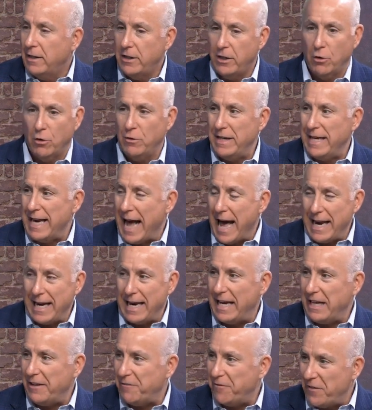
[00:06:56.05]
not
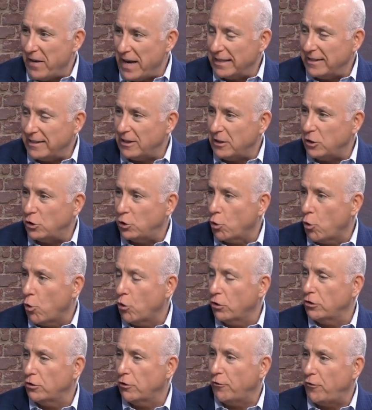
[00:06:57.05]
any fancy
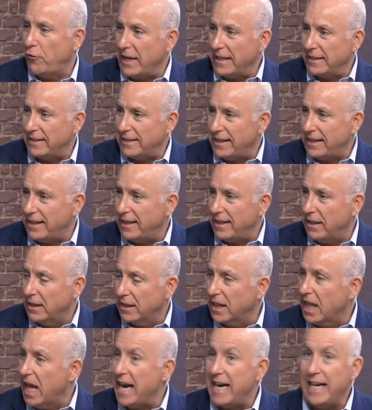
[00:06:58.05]
stores or fancy
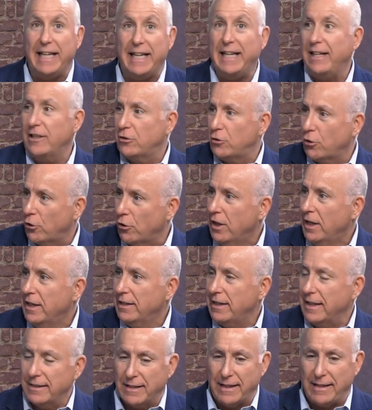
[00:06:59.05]
lightings or
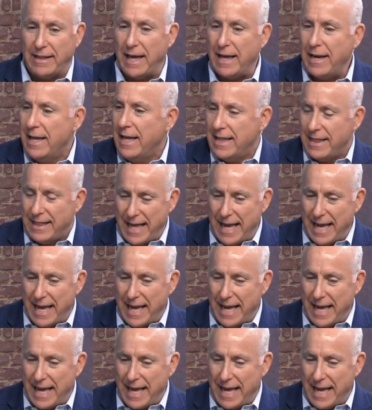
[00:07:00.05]
things like that.